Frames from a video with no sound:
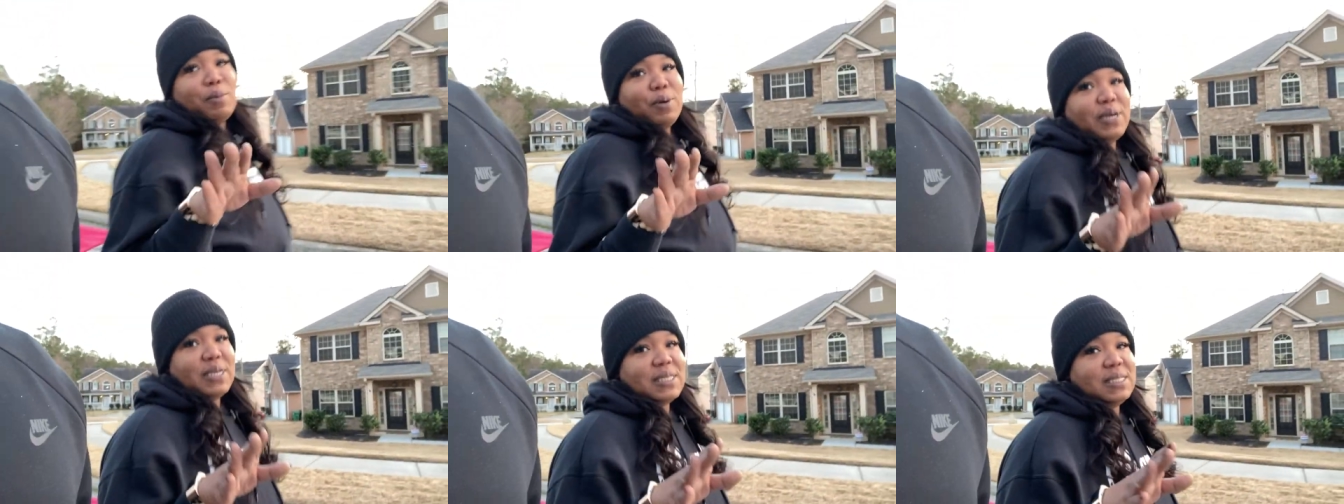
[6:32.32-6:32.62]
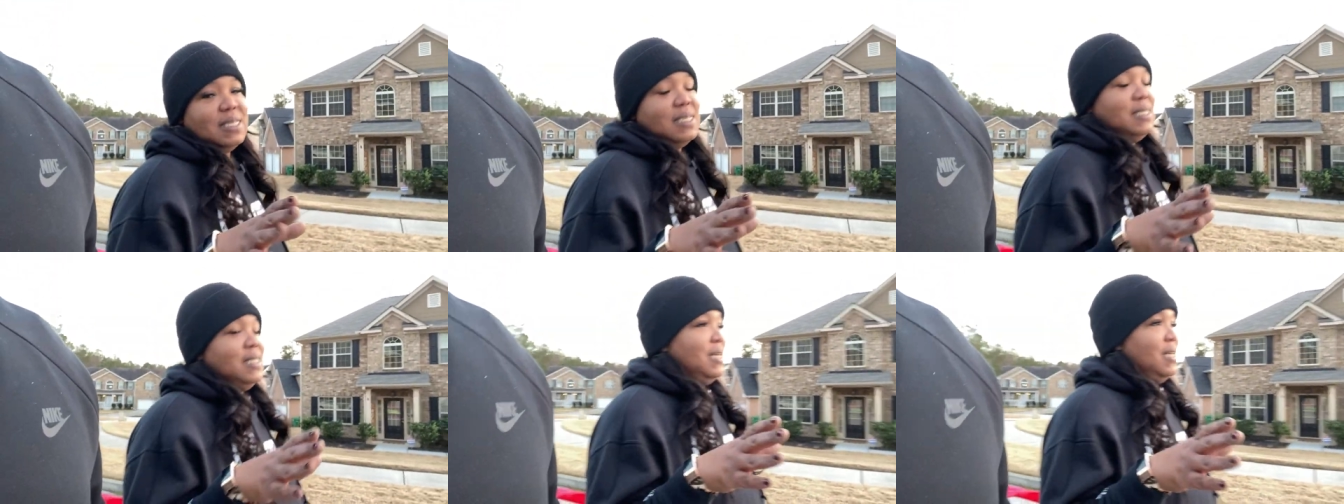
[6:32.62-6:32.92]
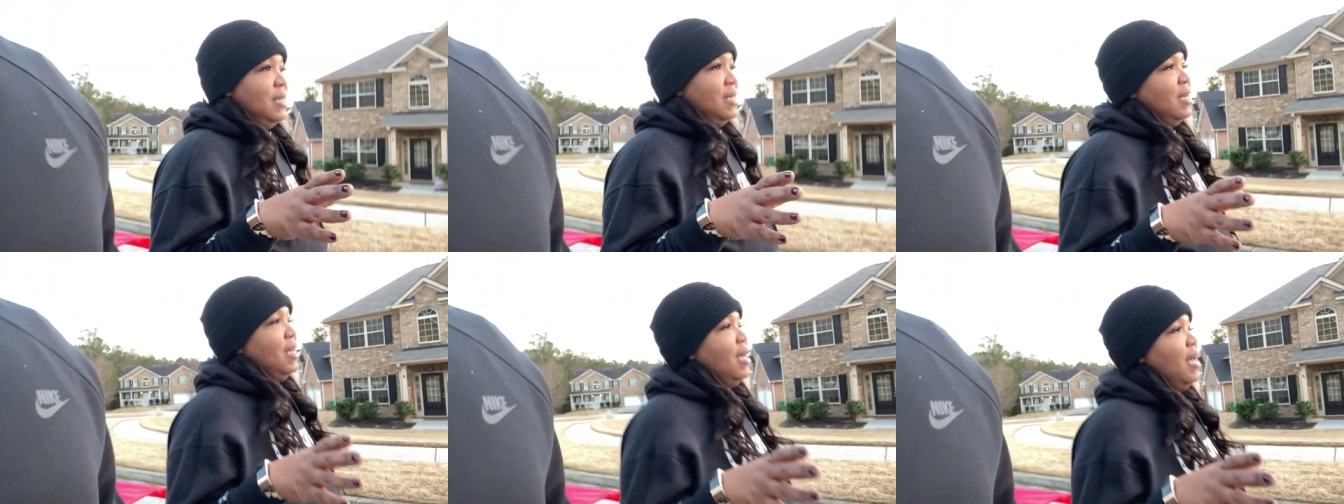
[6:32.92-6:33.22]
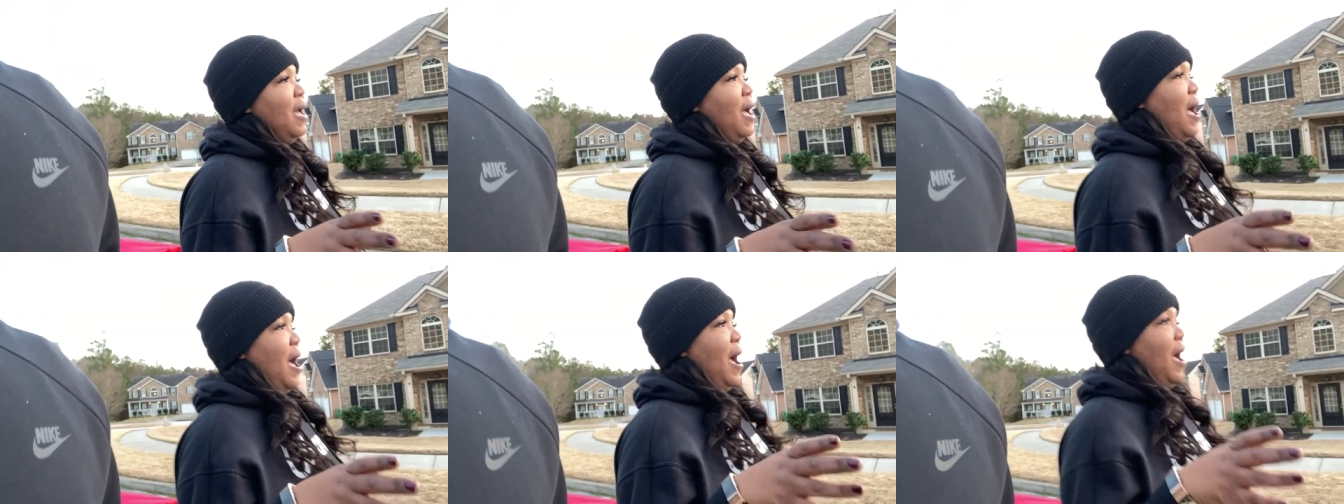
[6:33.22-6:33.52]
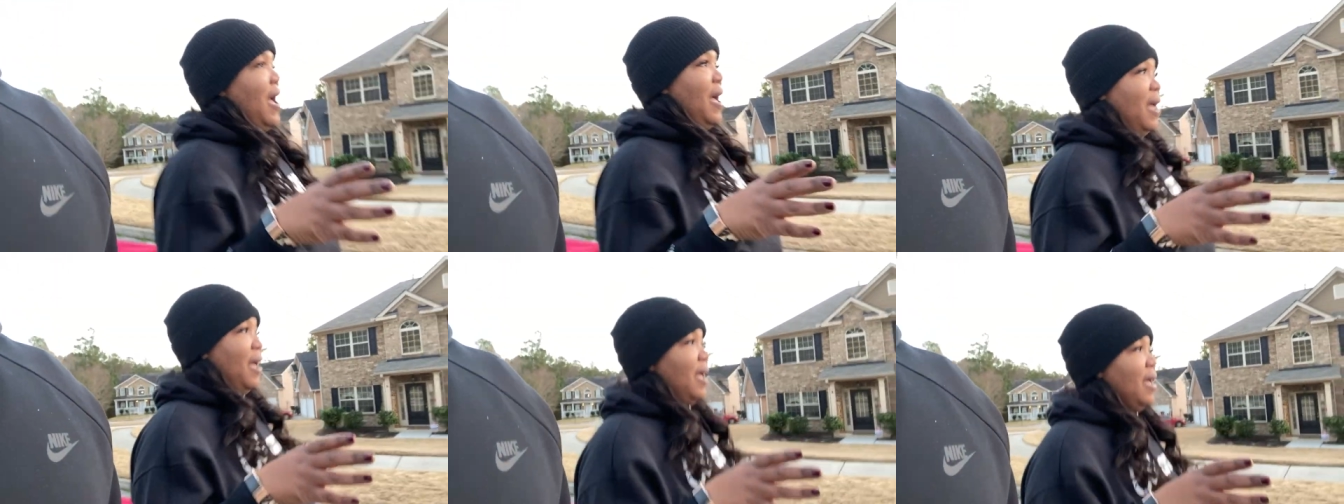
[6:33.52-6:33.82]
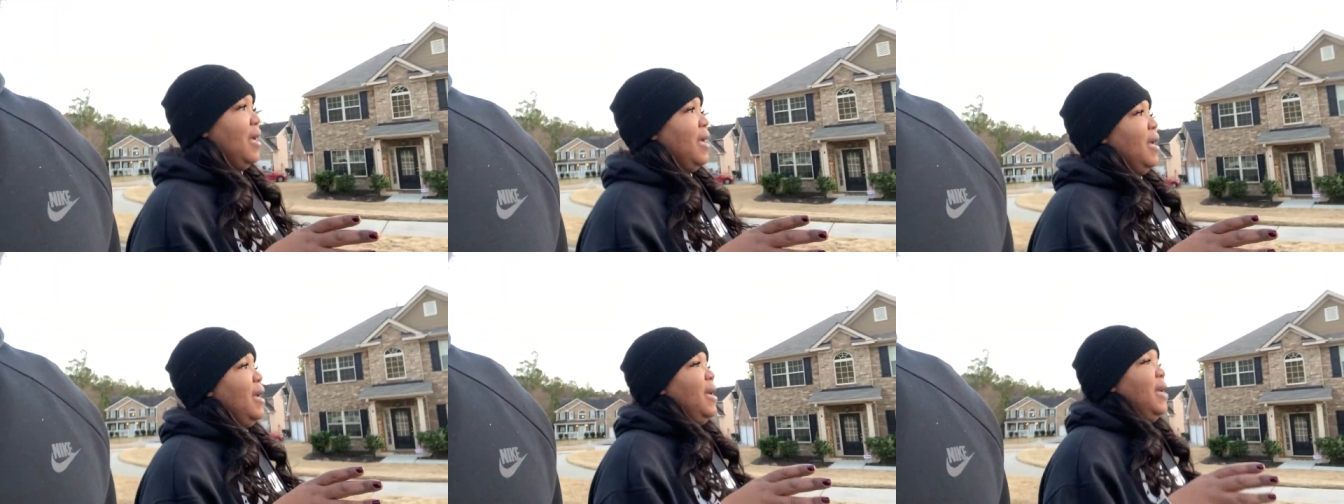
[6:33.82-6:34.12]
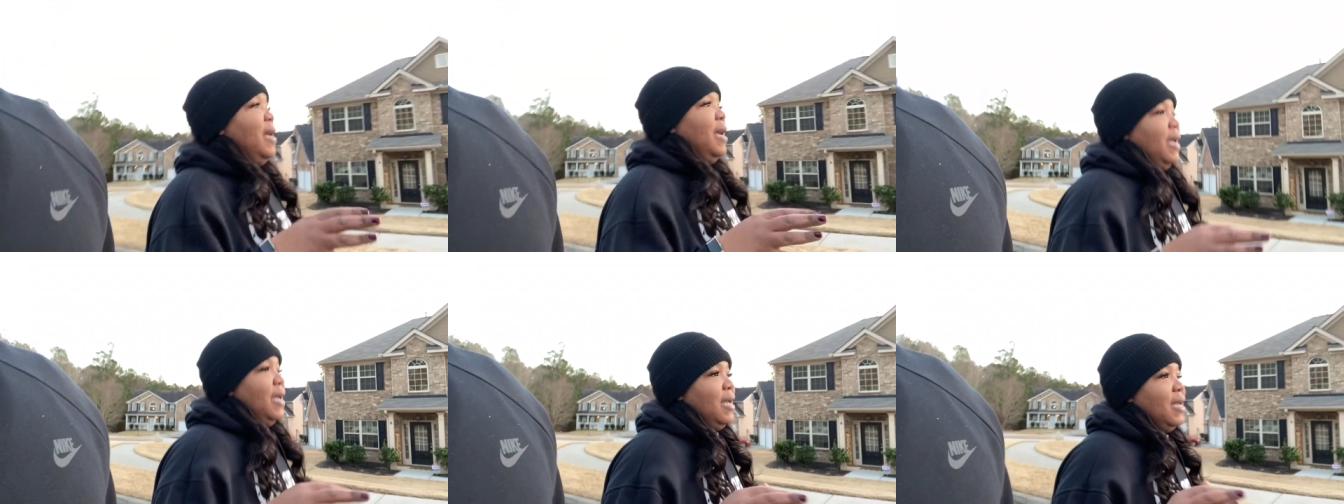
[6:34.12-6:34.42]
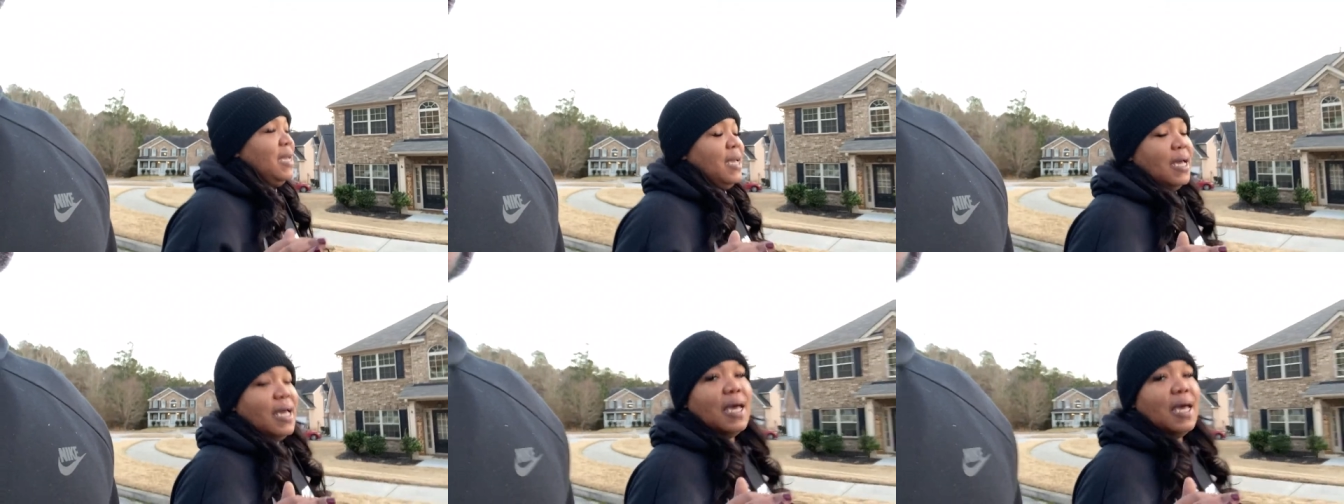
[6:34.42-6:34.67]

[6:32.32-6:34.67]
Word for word: more consistent. I eat.